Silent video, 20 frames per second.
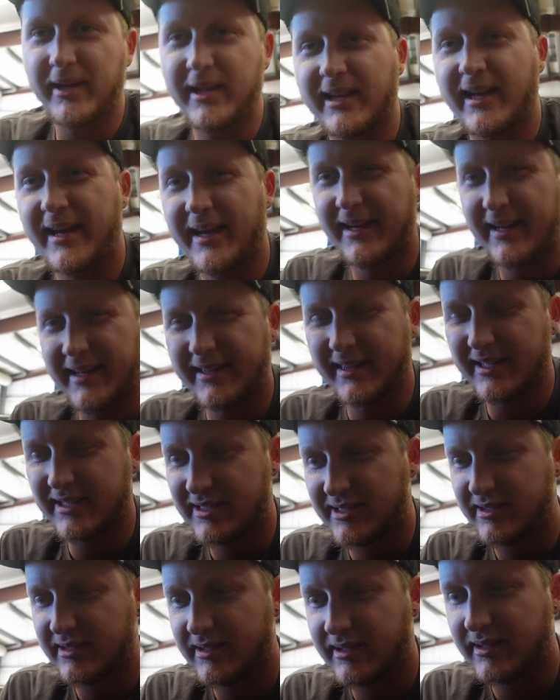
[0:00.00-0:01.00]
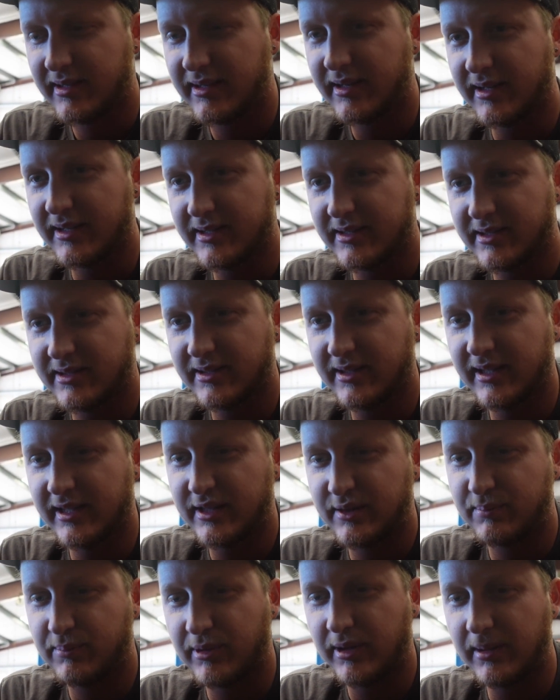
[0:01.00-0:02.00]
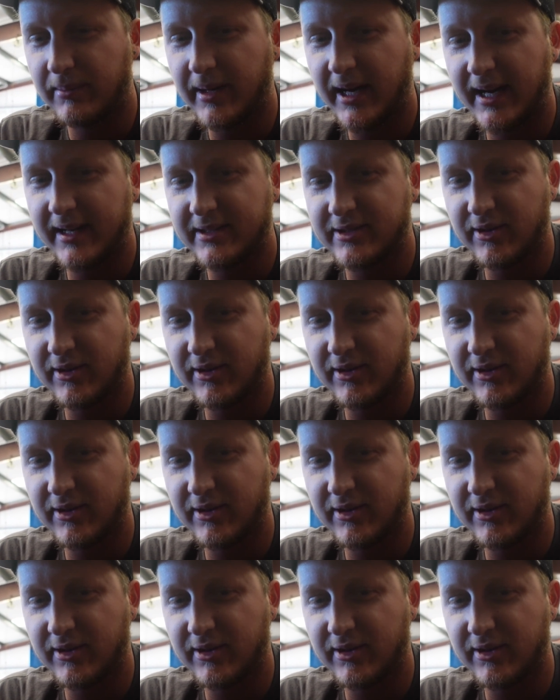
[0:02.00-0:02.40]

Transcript: be laying in this because it's pretty bad.